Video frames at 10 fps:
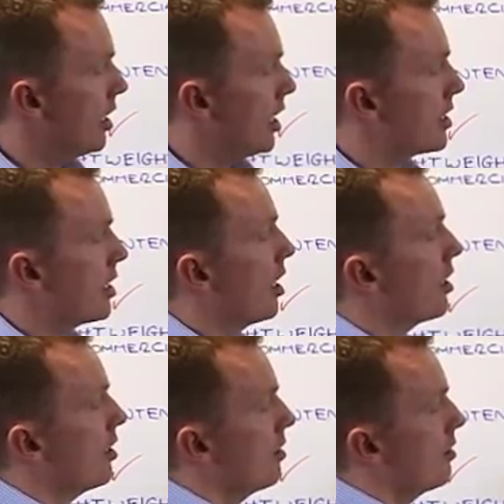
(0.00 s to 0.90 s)
it's
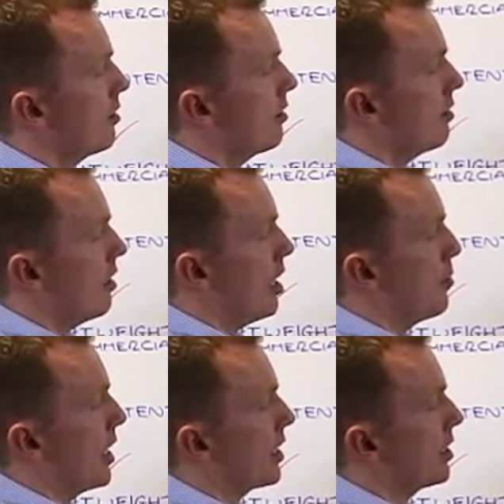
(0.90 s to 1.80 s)
not
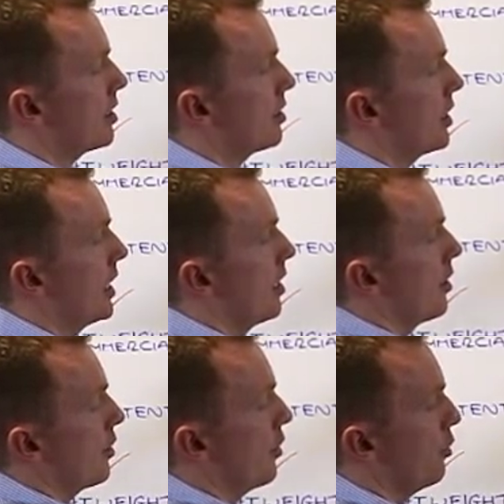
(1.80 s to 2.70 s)
MX
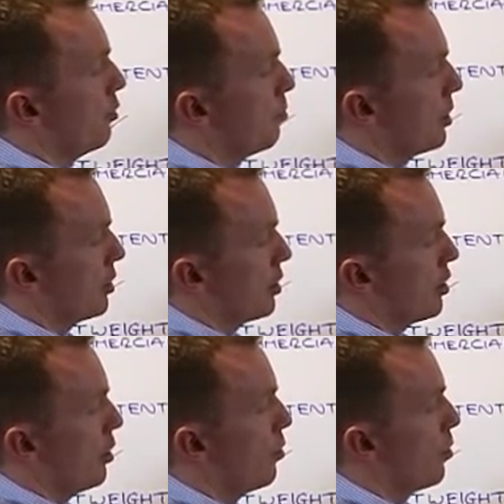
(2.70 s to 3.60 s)
3.2 because
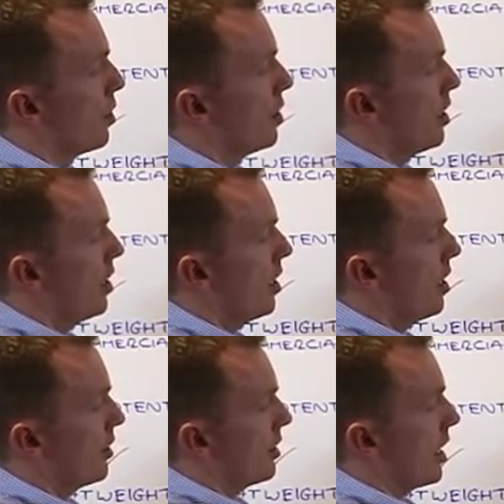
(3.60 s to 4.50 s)
it's lower
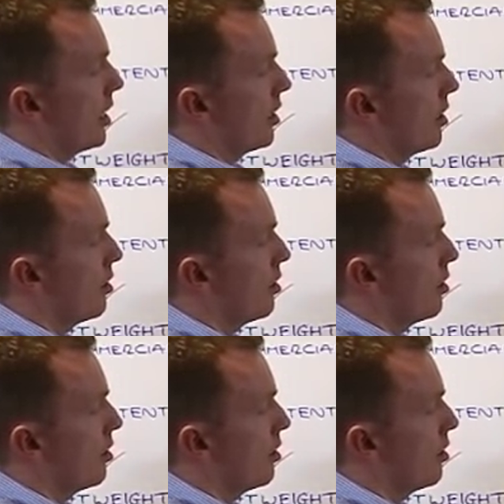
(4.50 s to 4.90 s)
than